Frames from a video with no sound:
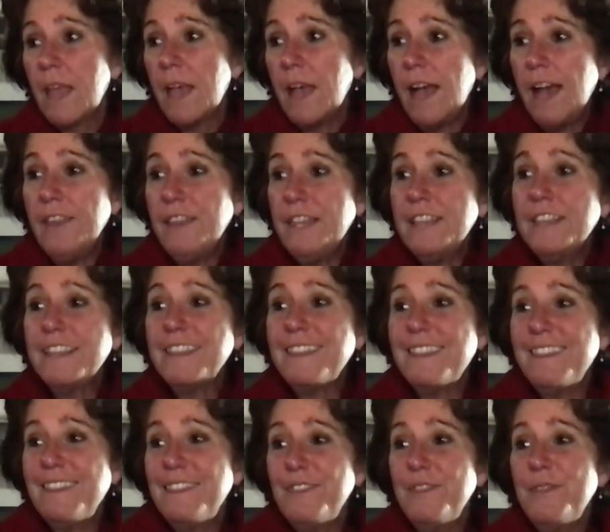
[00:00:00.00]
i think that
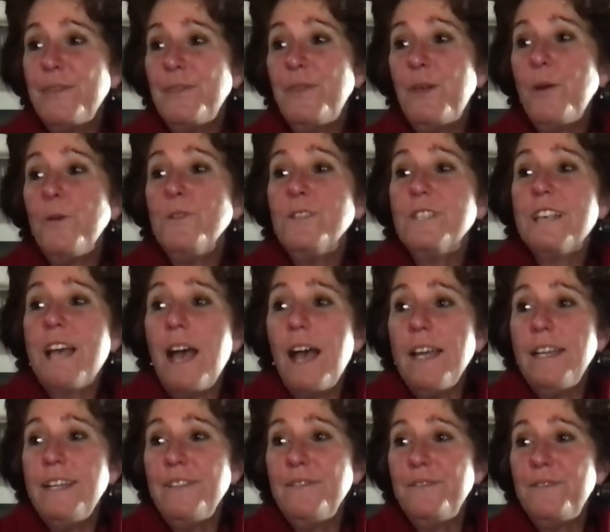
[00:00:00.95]
those
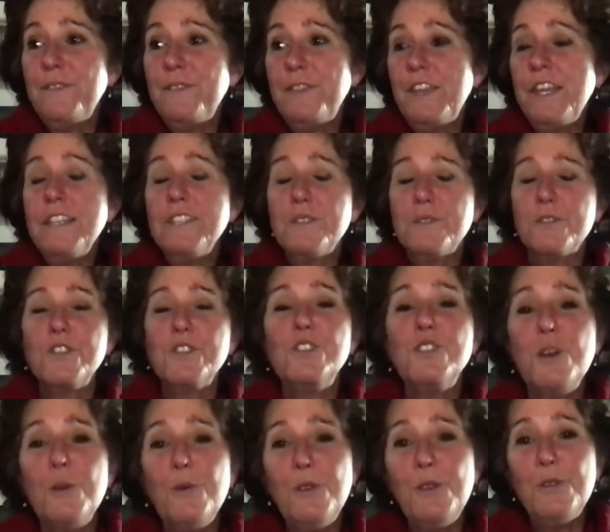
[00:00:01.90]
kind of things are
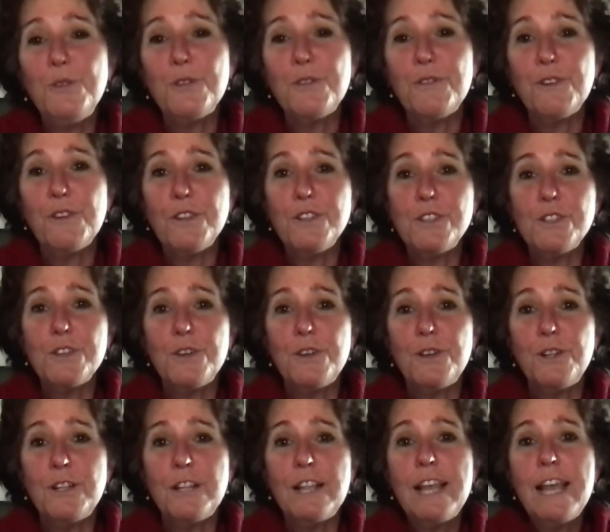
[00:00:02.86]
so
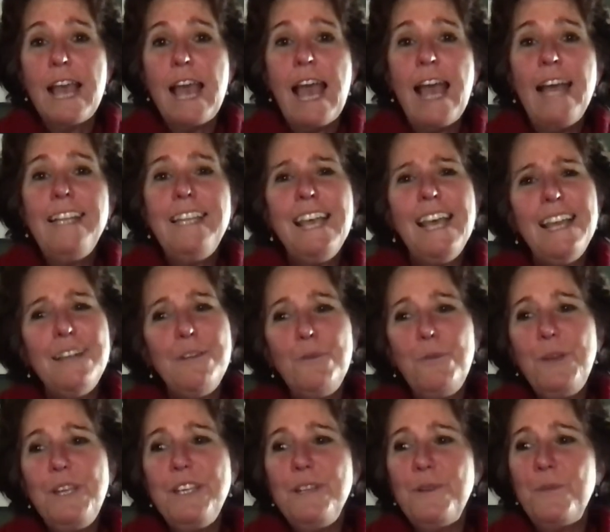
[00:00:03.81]
universal and yet
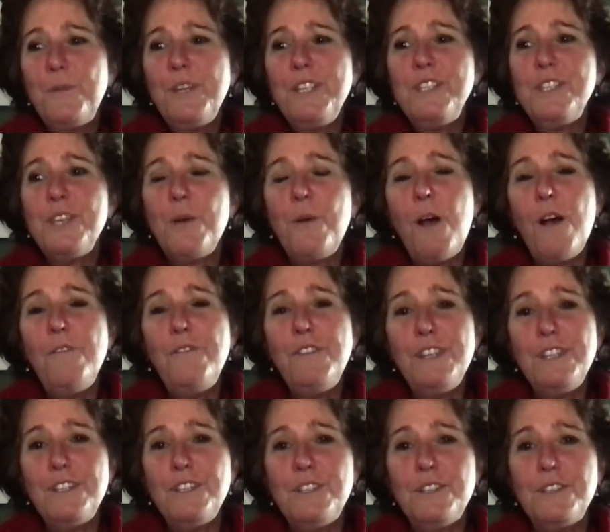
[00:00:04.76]
we we so
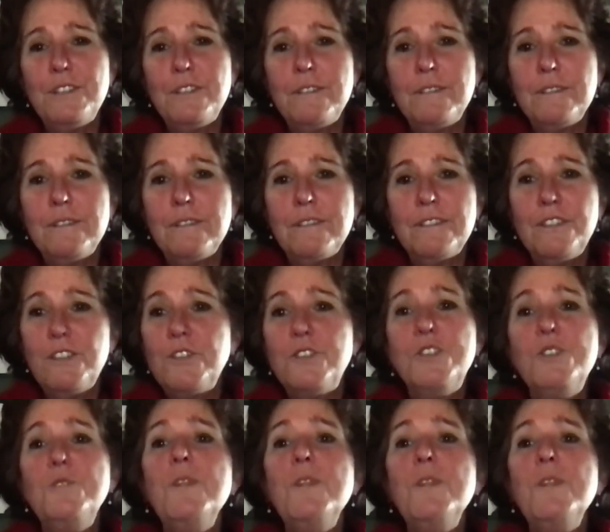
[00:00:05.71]
often do